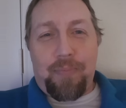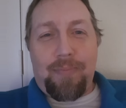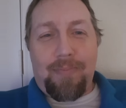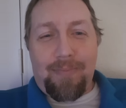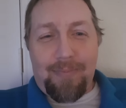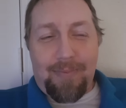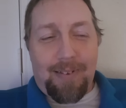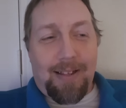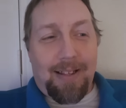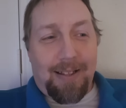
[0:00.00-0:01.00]
They already
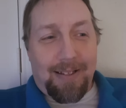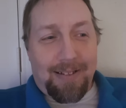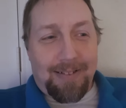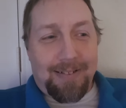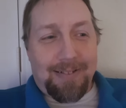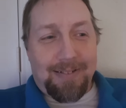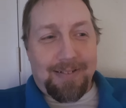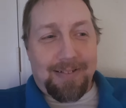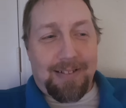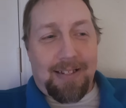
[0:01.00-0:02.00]
know because I think I already
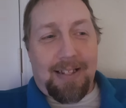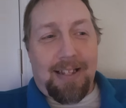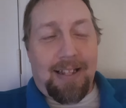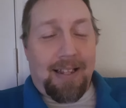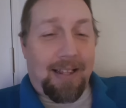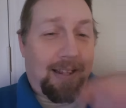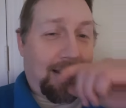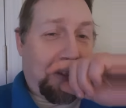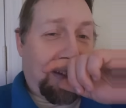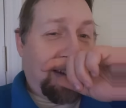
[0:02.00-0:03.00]
told them on my, on my,
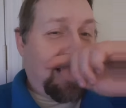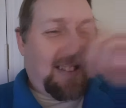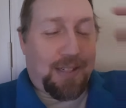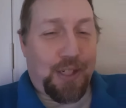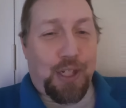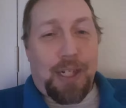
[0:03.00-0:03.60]
on my video.